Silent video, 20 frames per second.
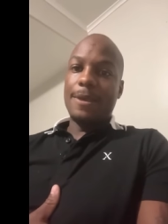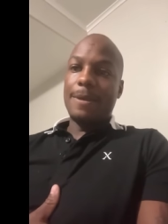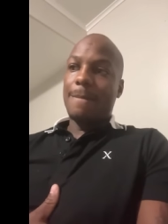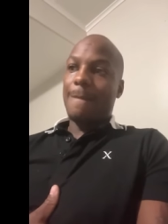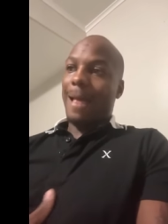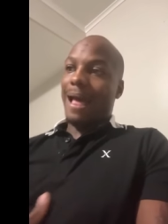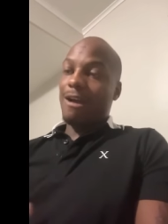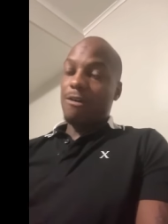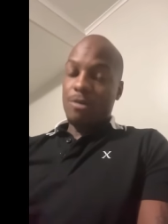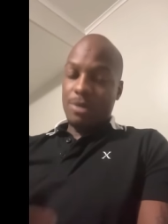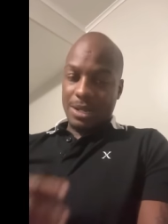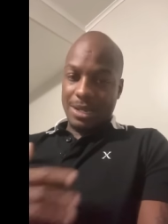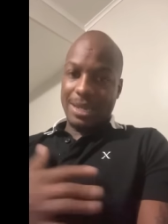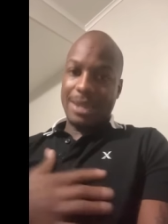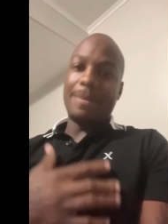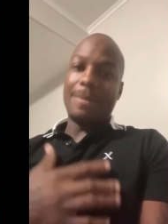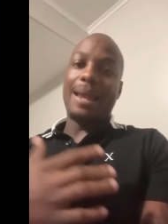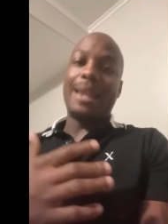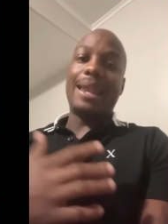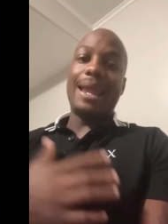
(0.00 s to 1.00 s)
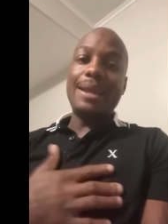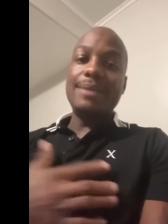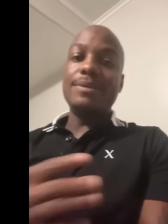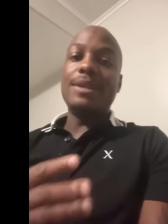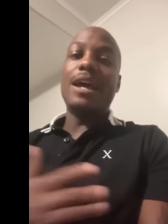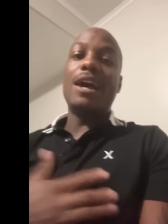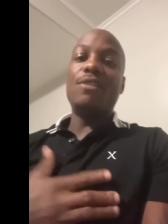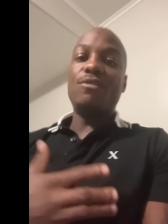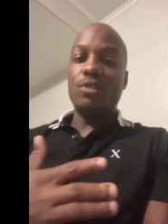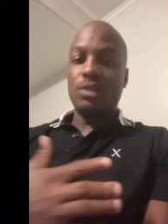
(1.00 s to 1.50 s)
I would lay my life
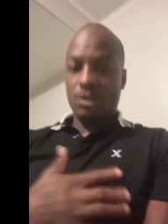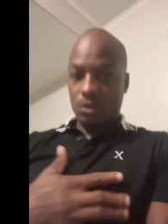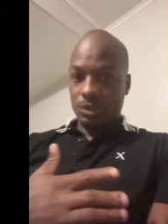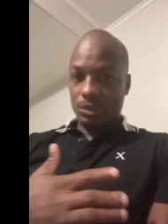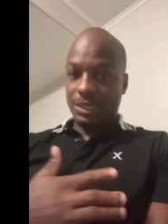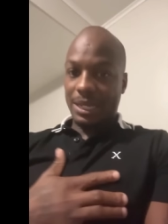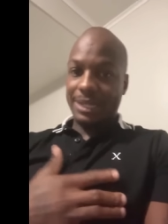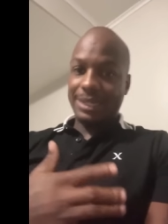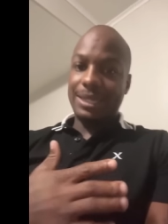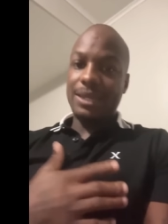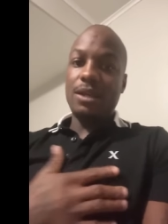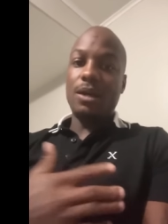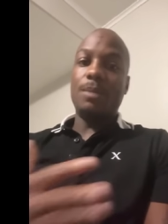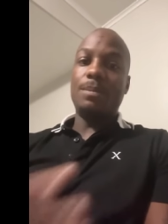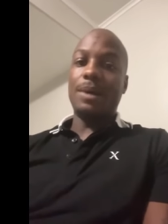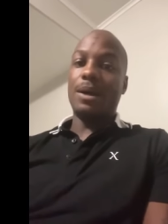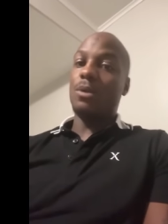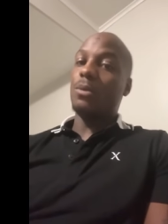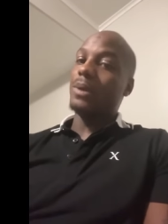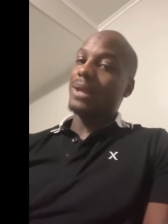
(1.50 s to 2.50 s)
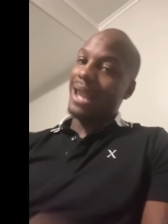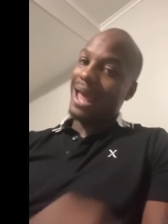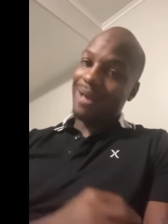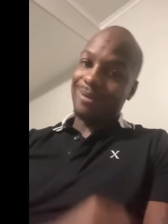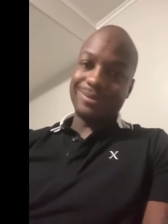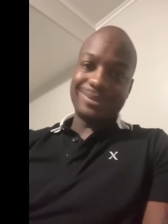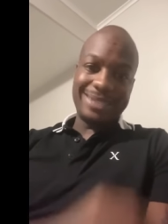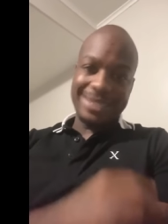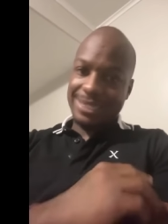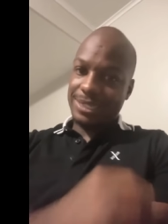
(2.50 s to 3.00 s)
down for those I care about
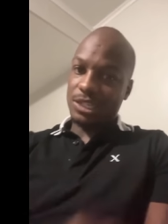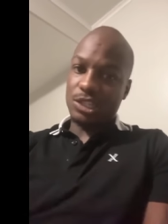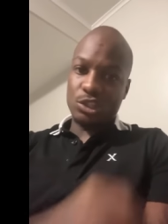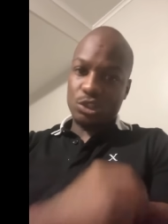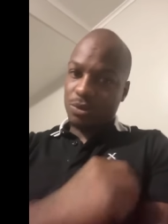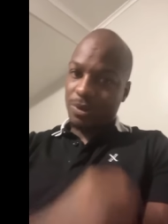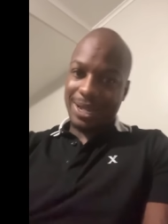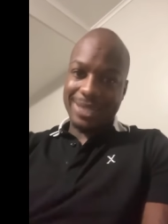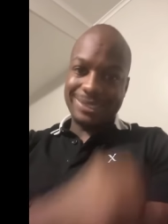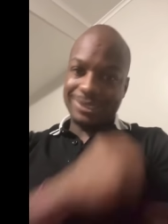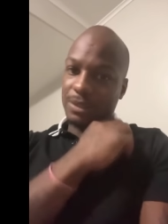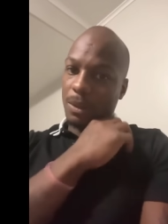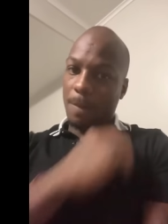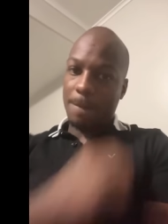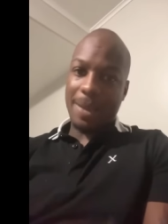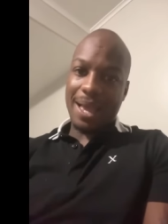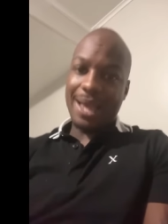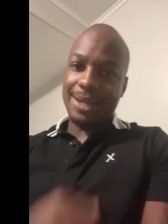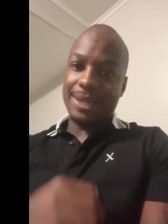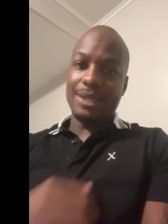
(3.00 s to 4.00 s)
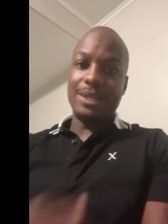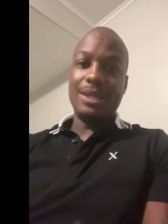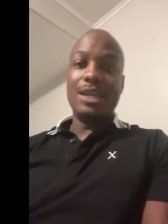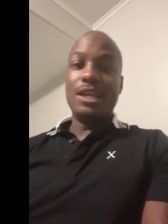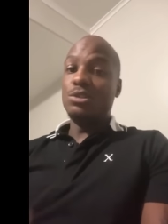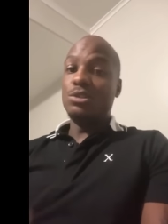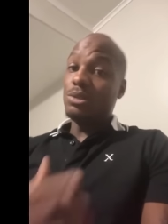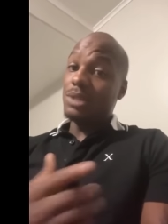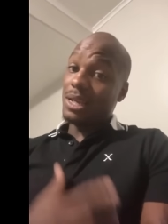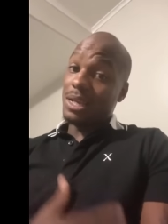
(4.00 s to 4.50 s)
without thinking twice about it.
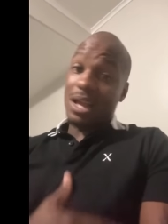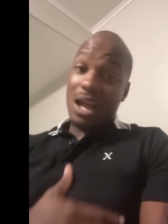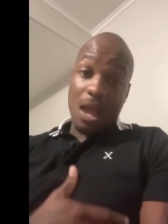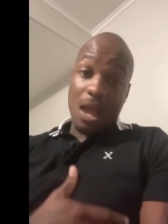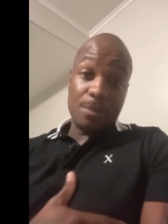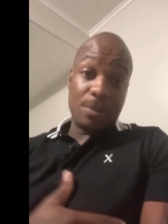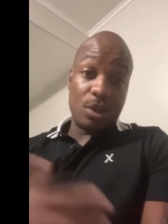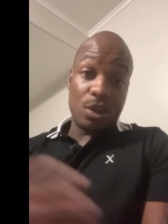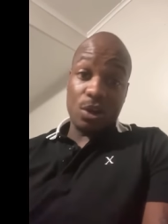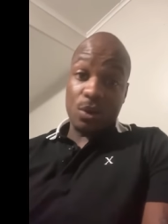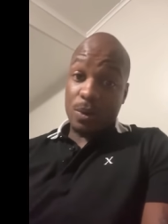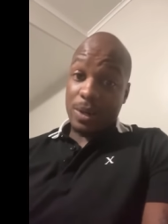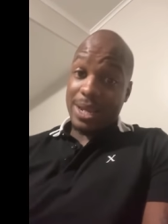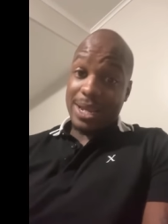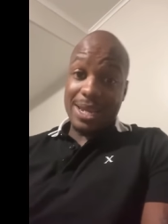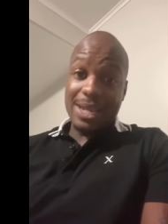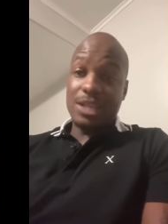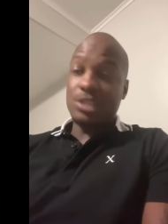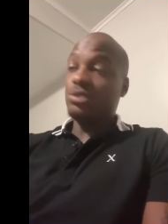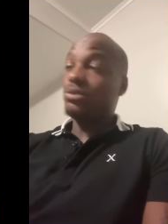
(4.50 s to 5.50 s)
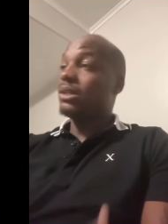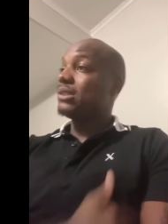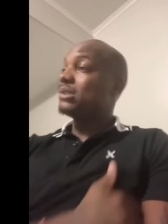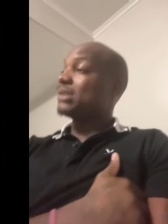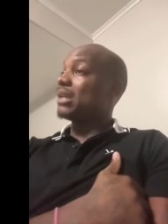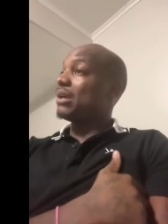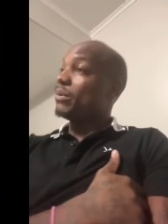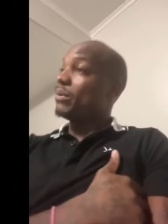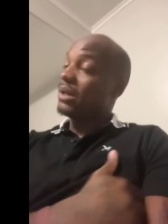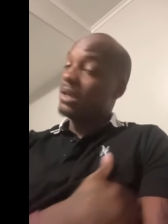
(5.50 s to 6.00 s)
You can call me a crash, you can
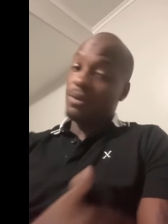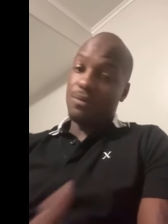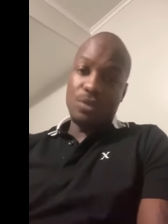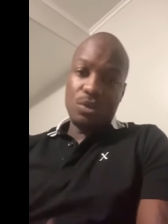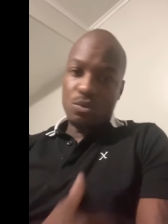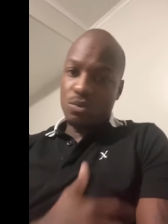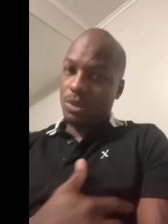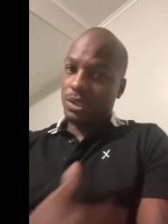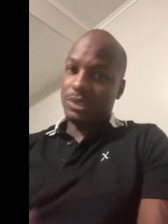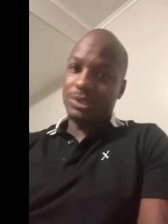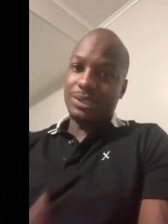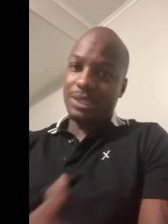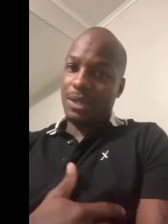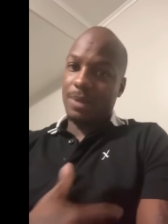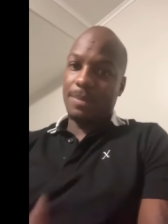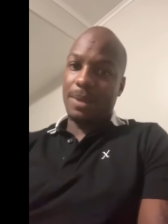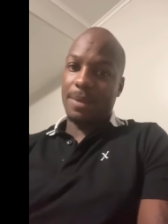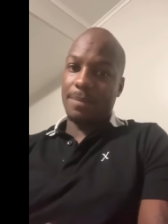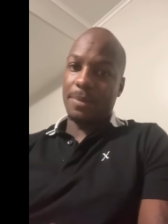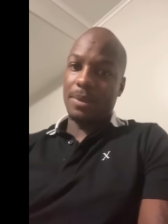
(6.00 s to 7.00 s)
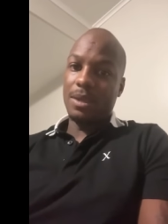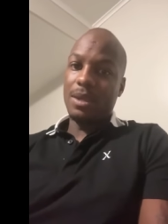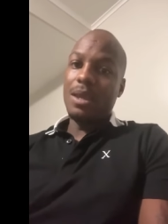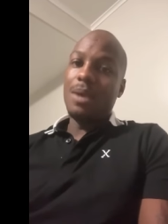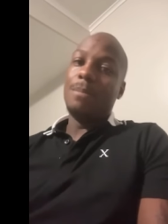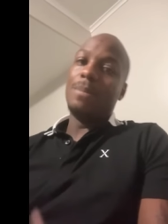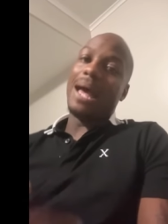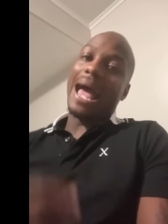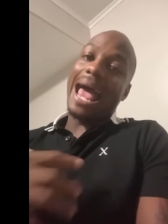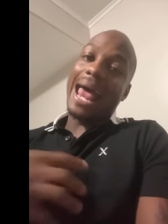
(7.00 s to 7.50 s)
say whatever you want to say about me,
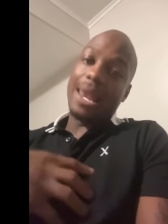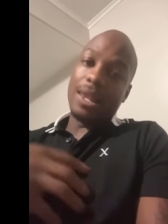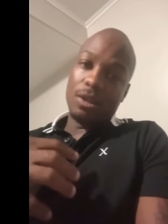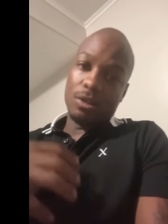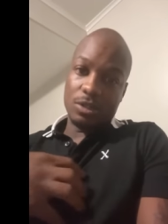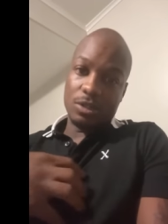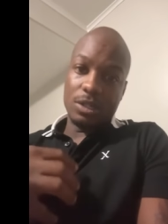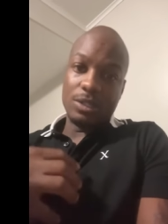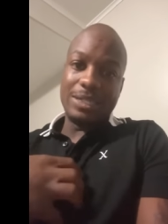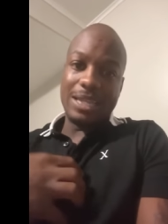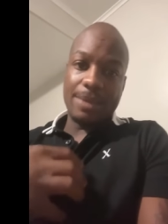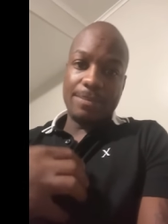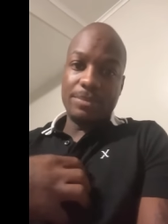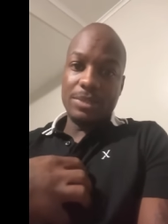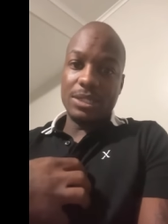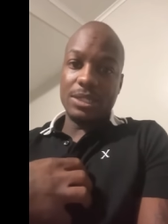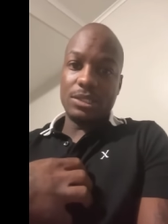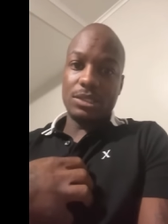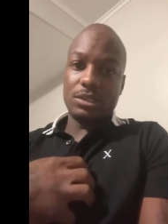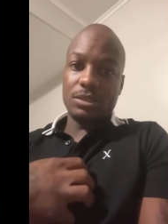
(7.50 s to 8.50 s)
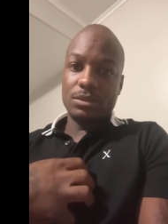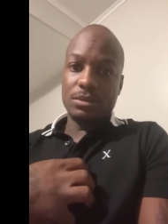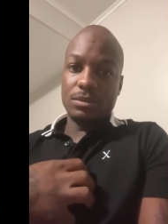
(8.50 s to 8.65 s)
but I love that much.